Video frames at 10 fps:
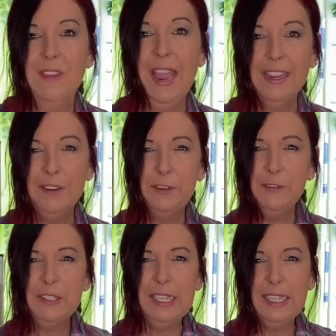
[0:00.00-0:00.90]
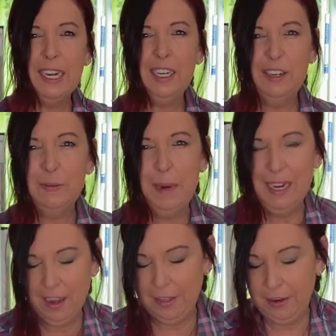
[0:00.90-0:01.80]
And if you've seen any of my
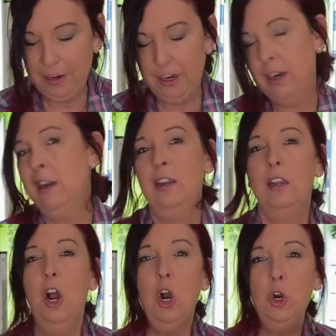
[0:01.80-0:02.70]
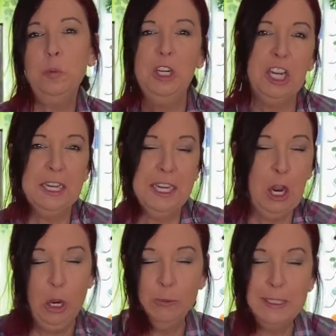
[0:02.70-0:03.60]
other home cooking,
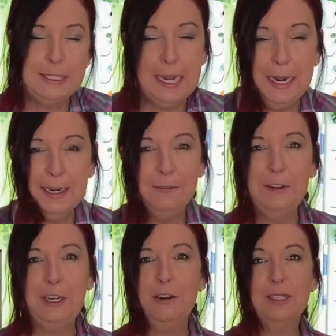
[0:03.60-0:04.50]
homesteading videos,